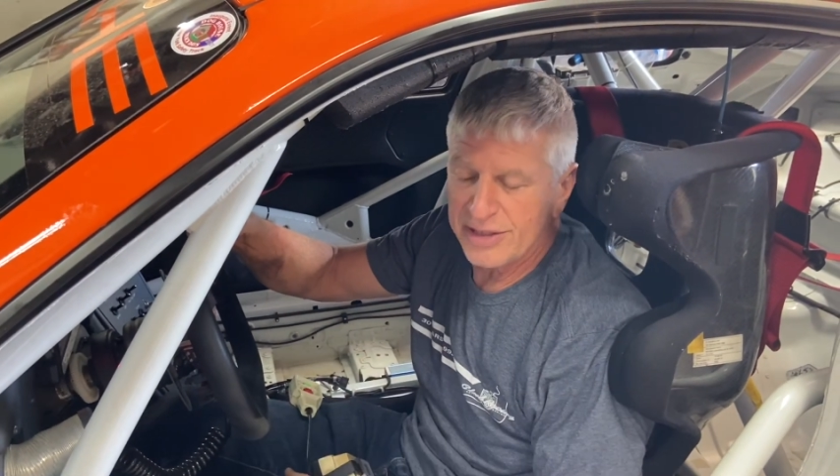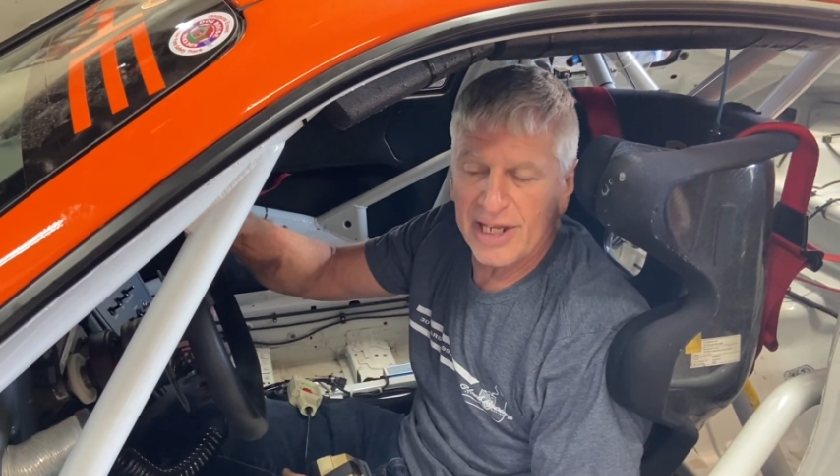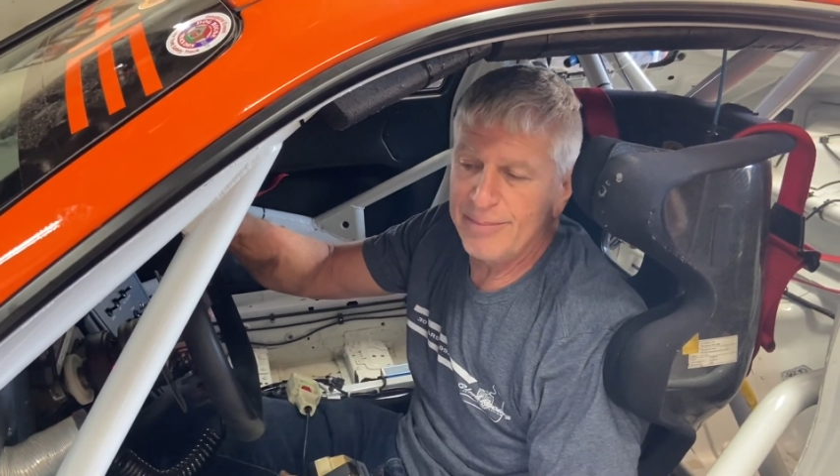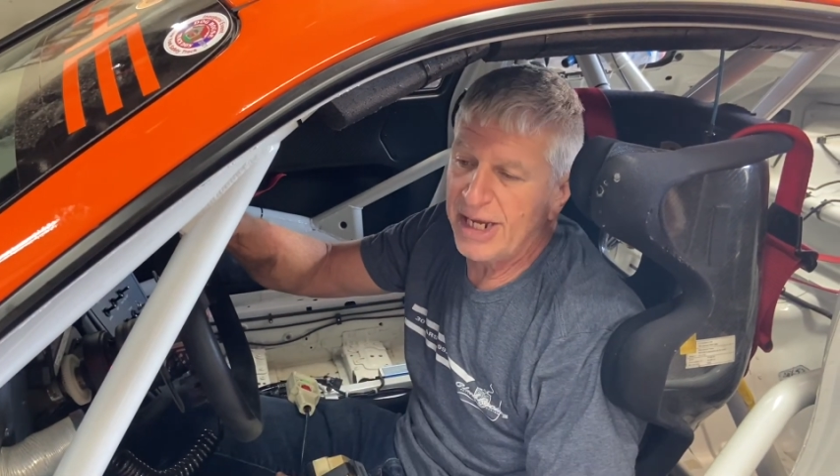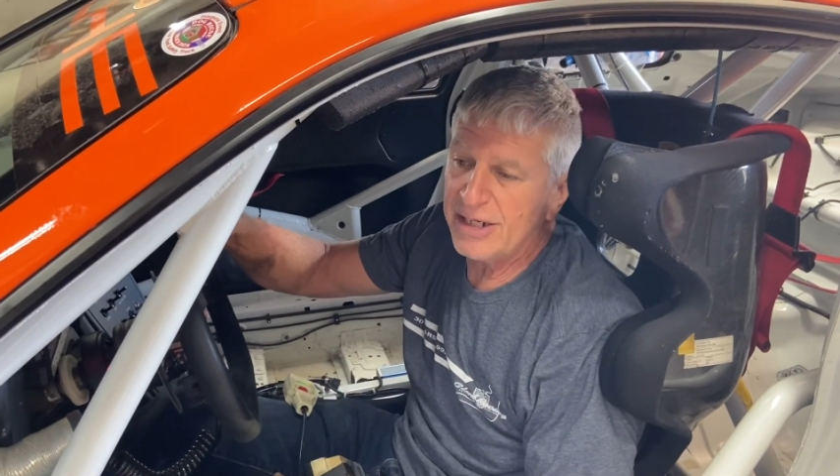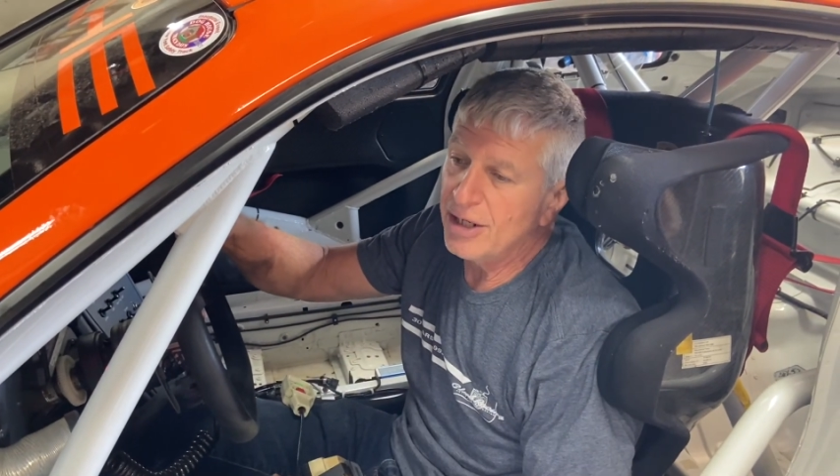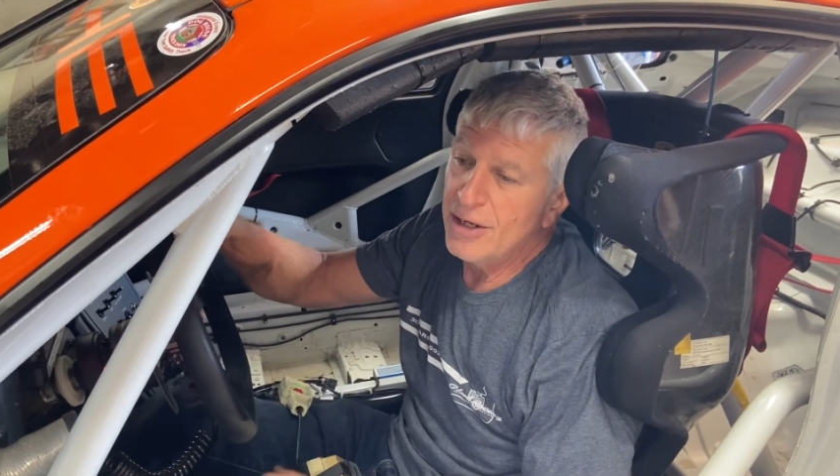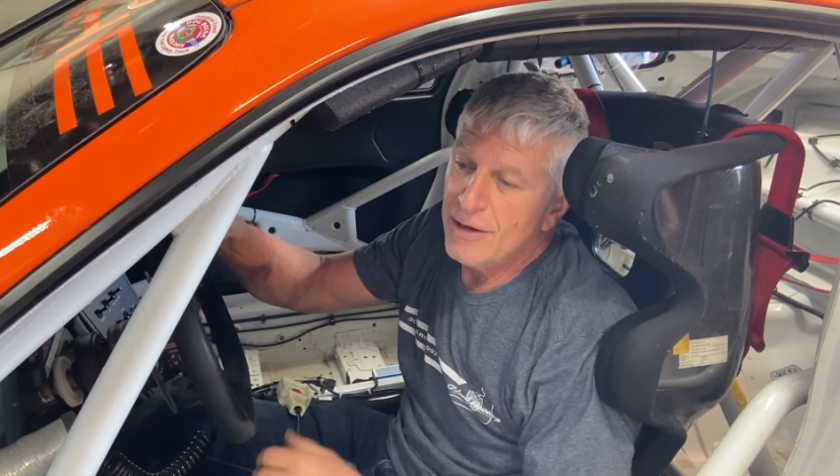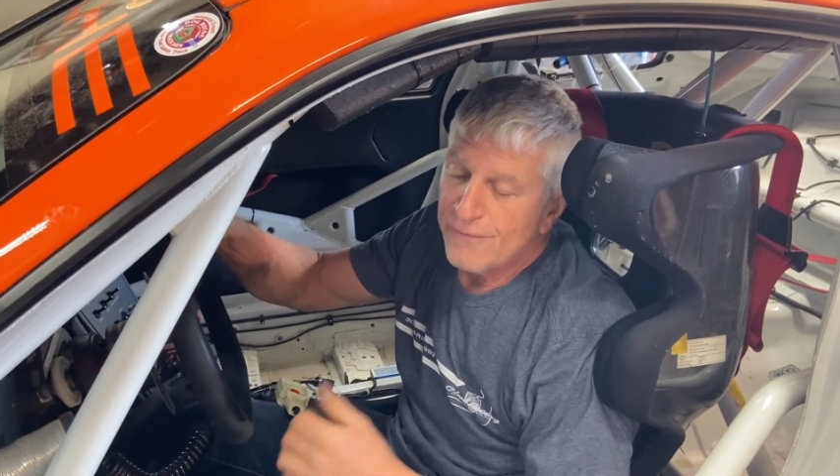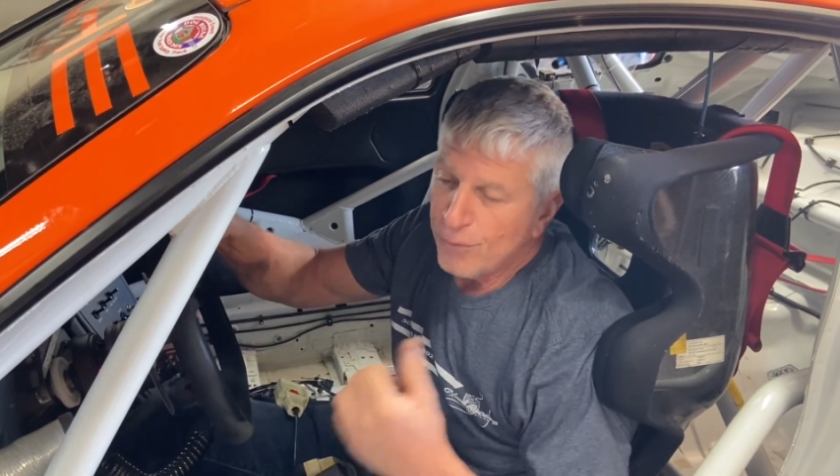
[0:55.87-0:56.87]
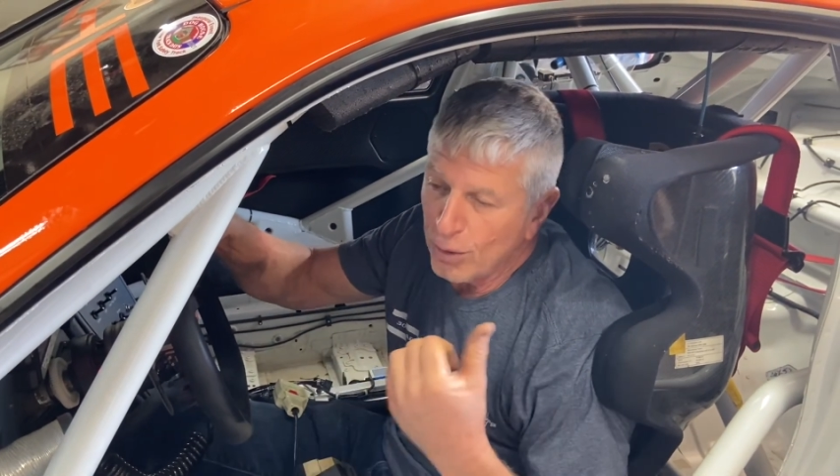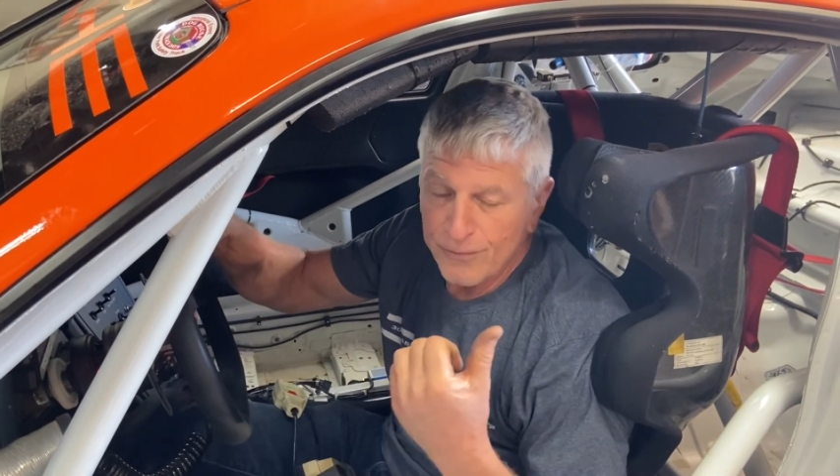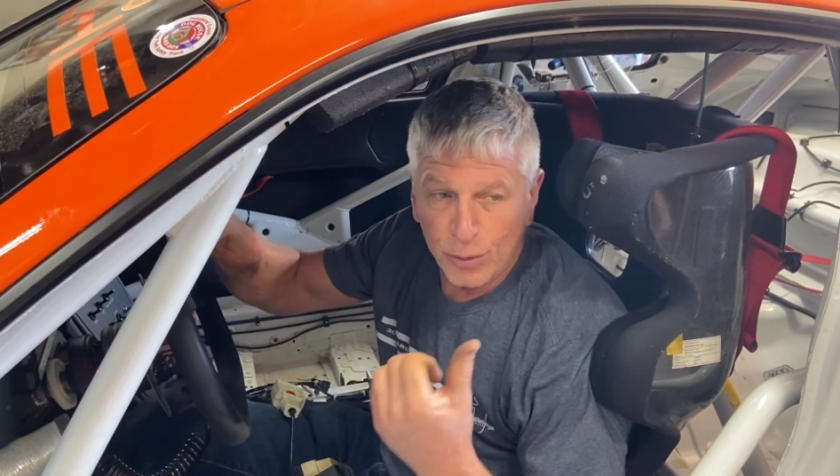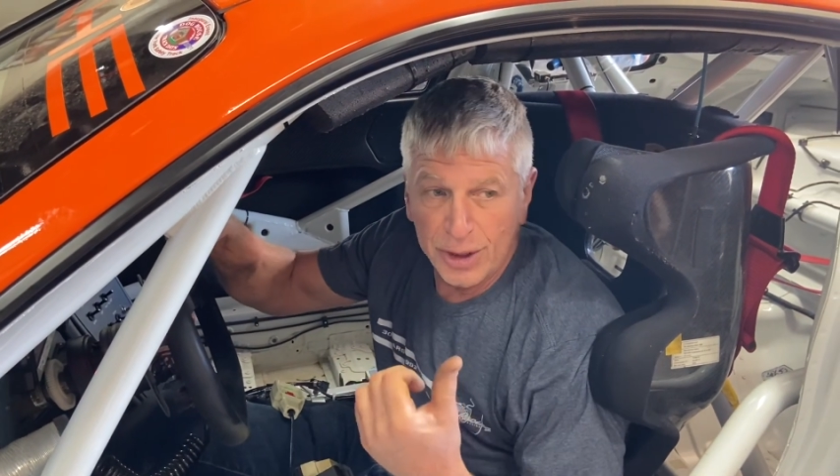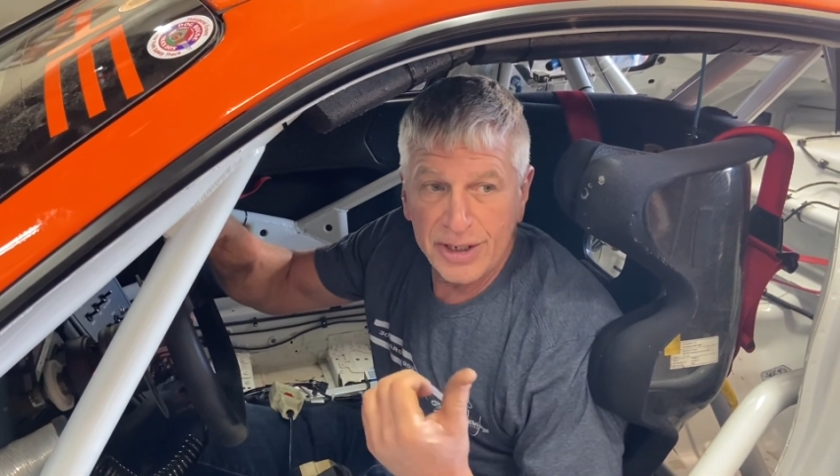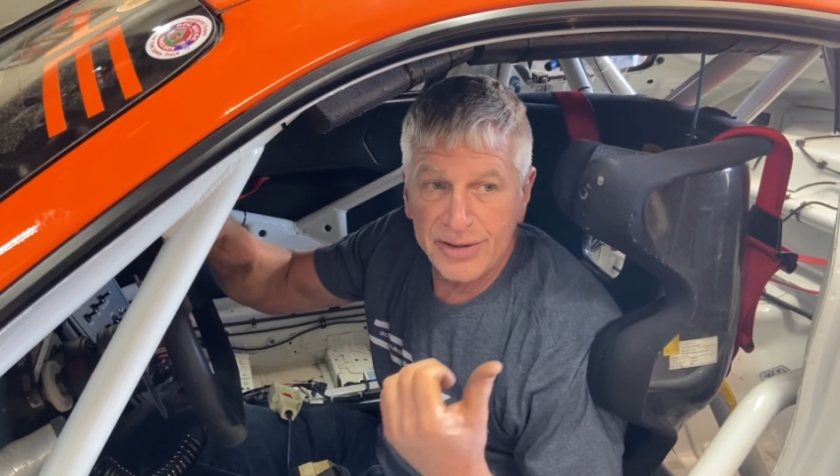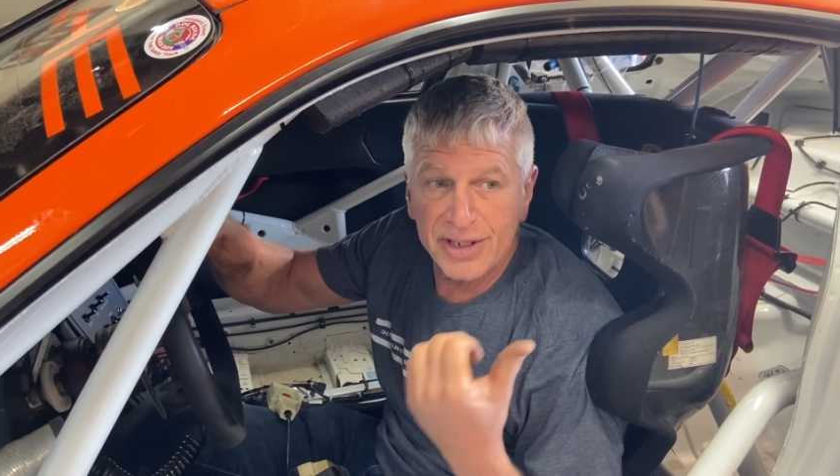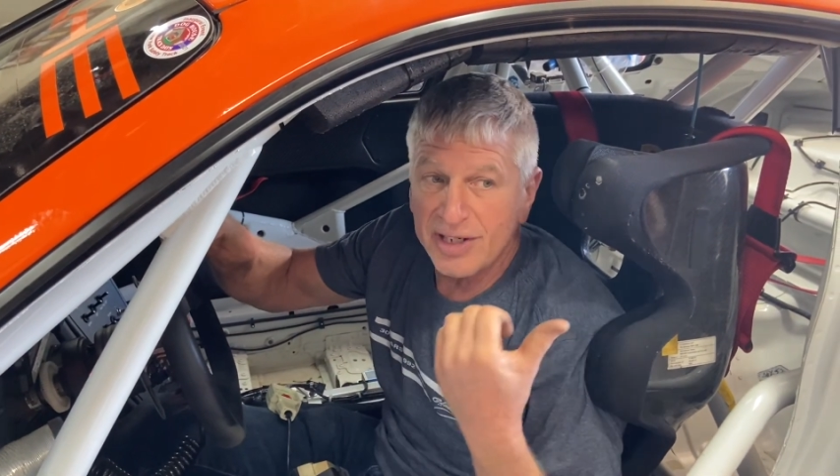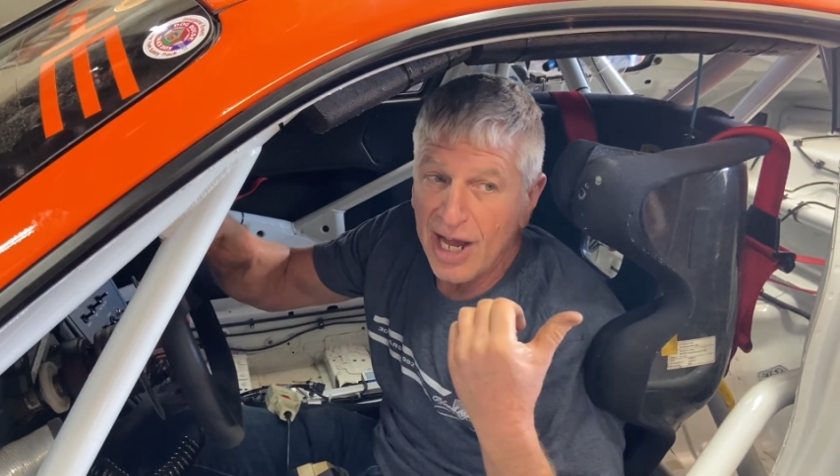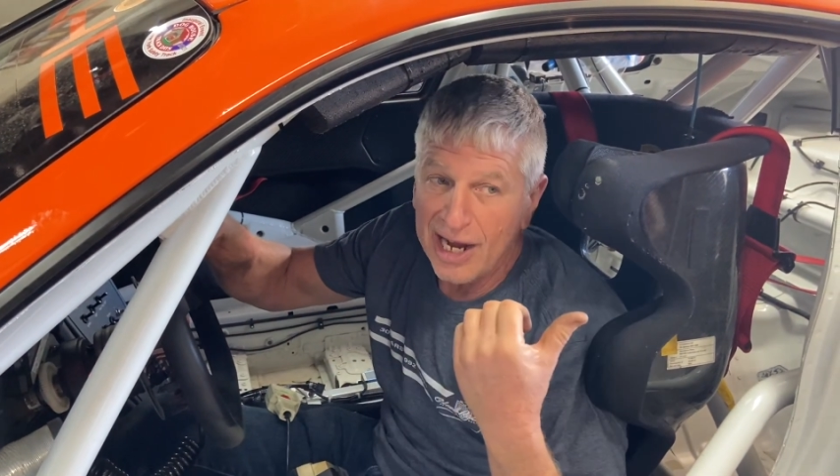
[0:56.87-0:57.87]
They make 440 to the
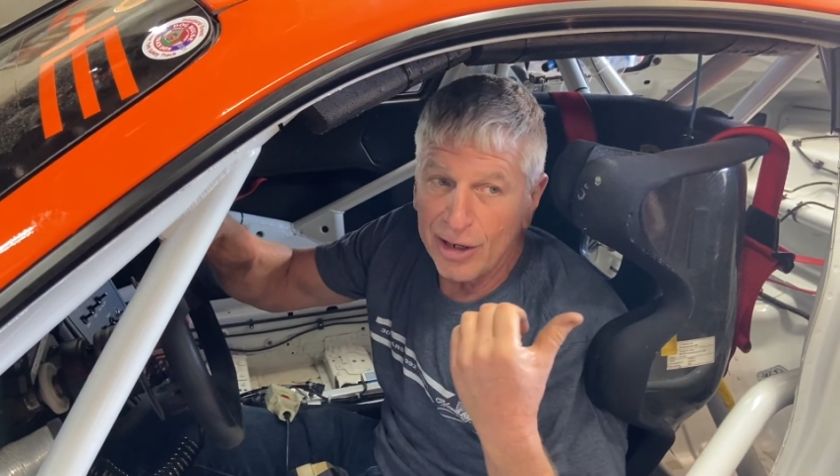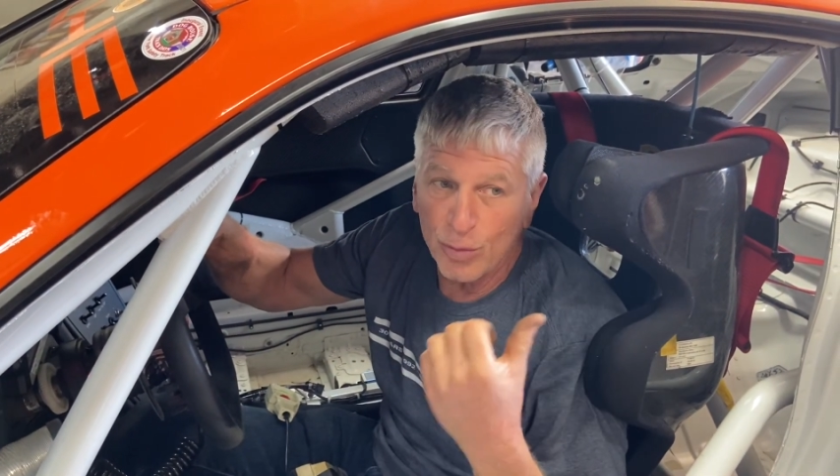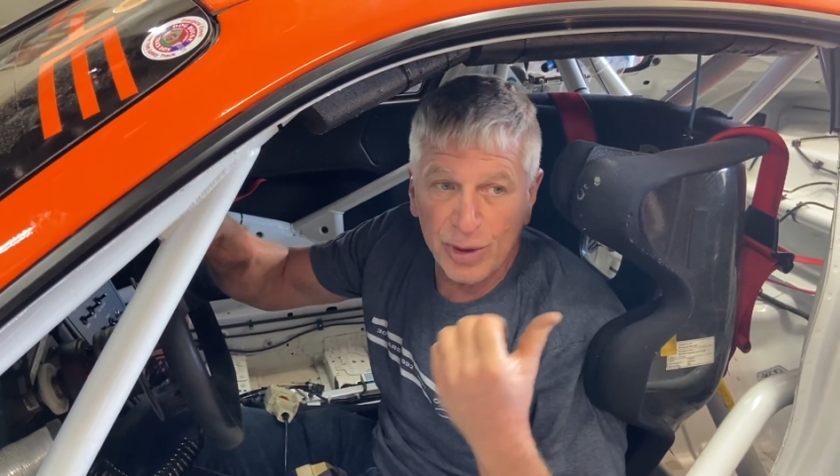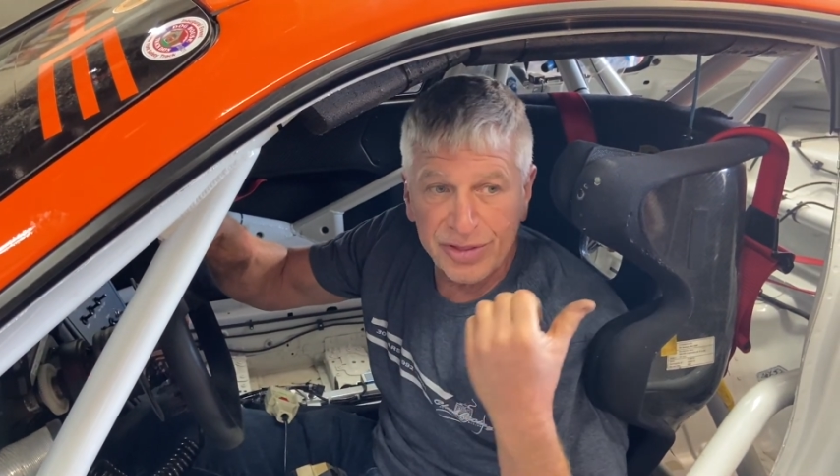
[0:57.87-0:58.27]
tire with